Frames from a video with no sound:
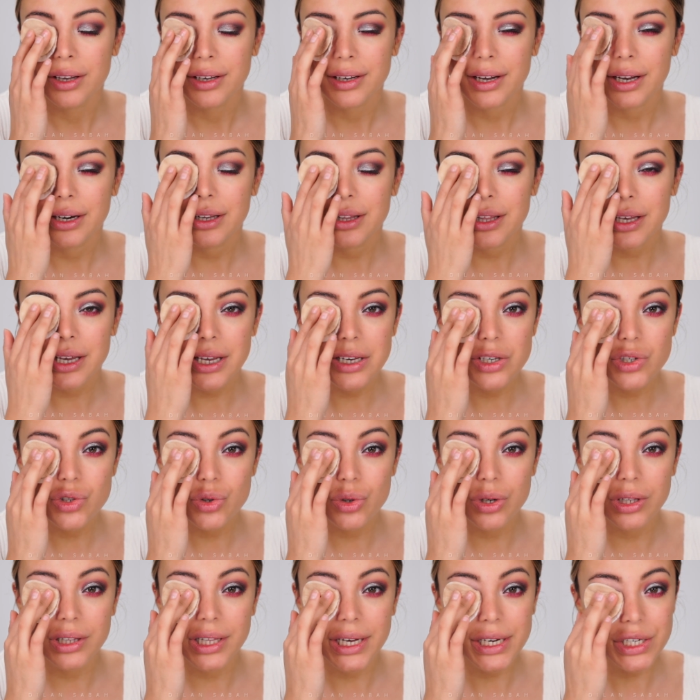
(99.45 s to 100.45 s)
kind of like
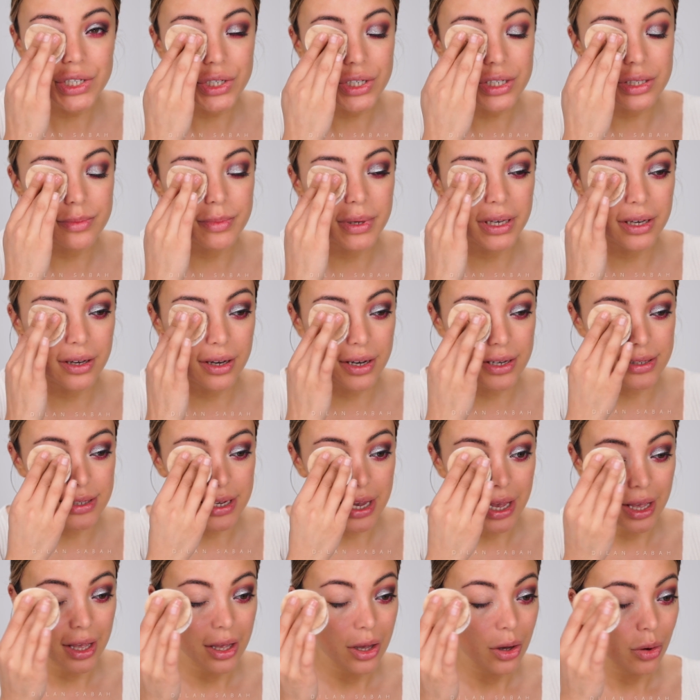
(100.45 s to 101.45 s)
into the lashes, because
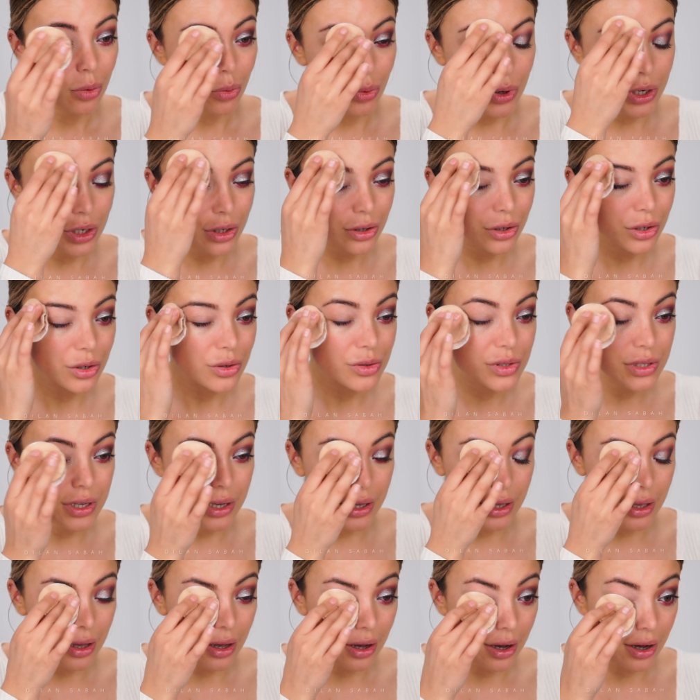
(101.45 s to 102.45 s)
when you're
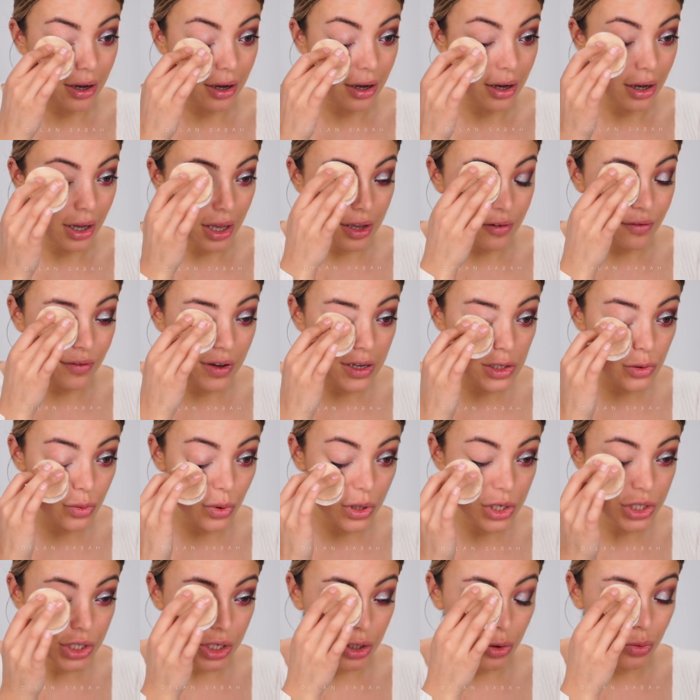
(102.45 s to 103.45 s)
using a face
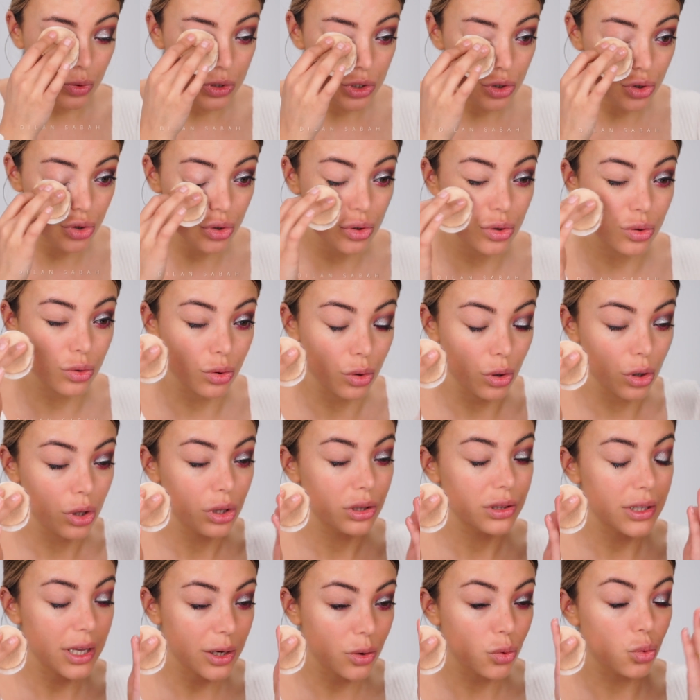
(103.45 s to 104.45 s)
wash, I don't want to
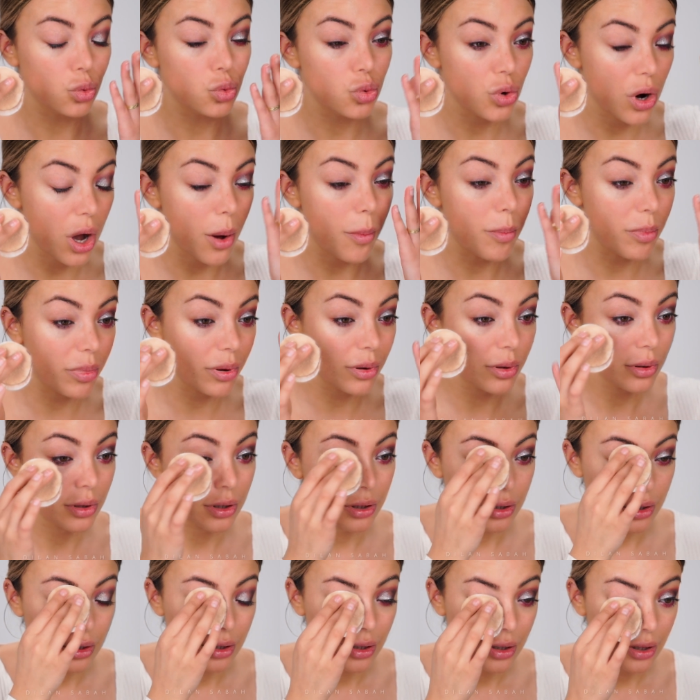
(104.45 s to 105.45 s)
like rub
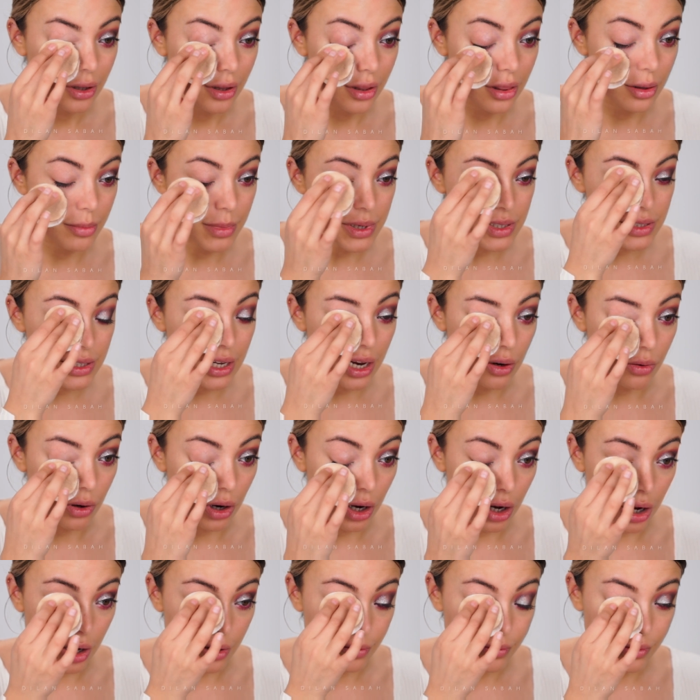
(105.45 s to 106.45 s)
the mascara
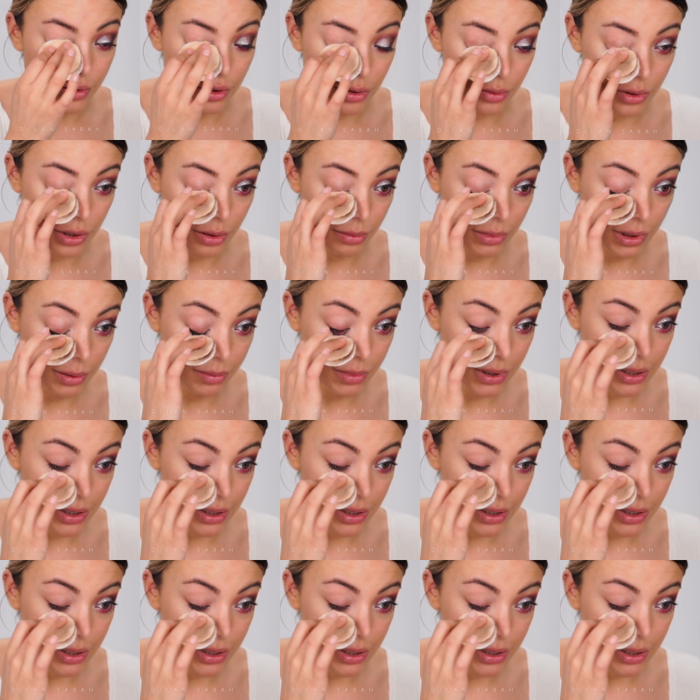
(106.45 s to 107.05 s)
off, you know what I mean?